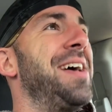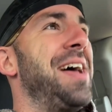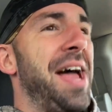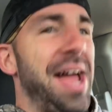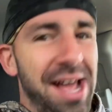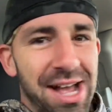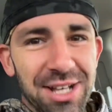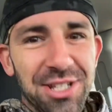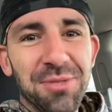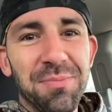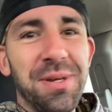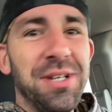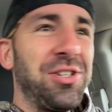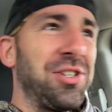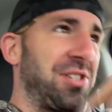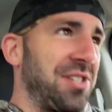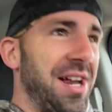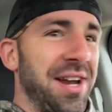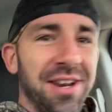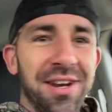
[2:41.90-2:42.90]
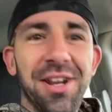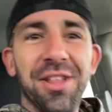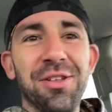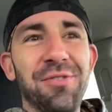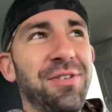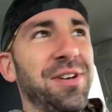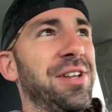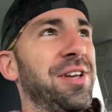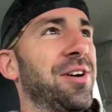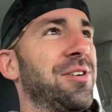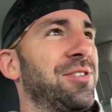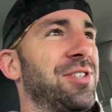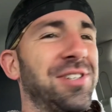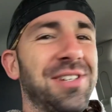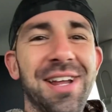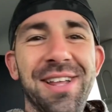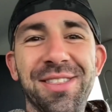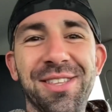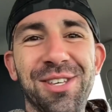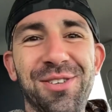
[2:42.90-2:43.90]
ask me, just not in another video, just
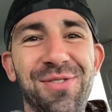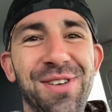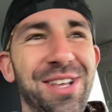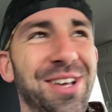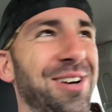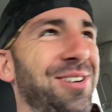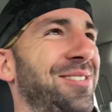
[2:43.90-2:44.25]
not in this video.